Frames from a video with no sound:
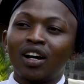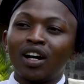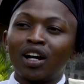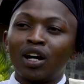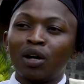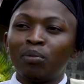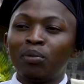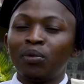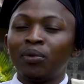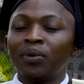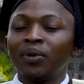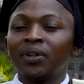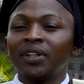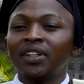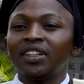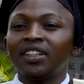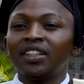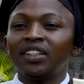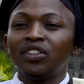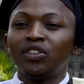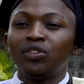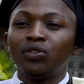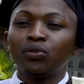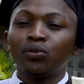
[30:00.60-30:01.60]
up
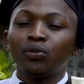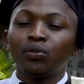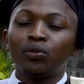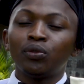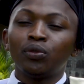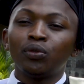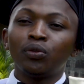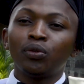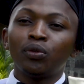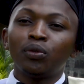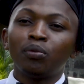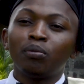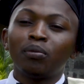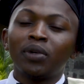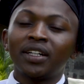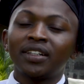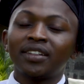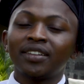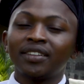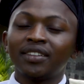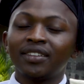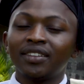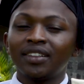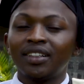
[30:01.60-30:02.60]
into
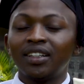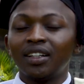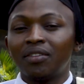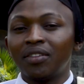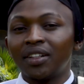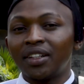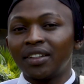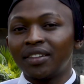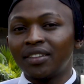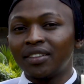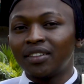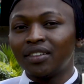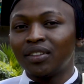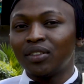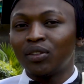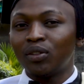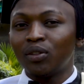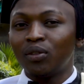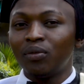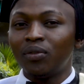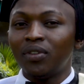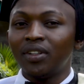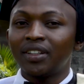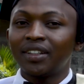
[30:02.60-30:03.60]
matters governance
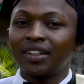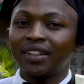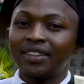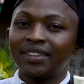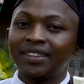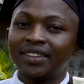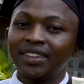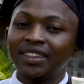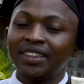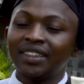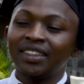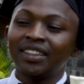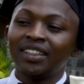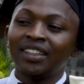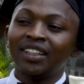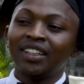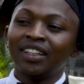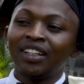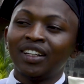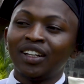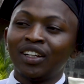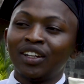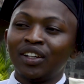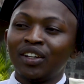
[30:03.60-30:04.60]
of the country.
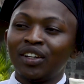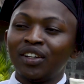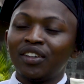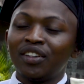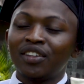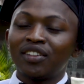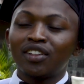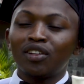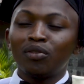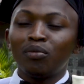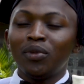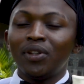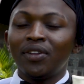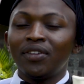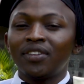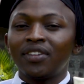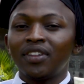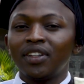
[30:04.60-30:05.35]
Yes, I've been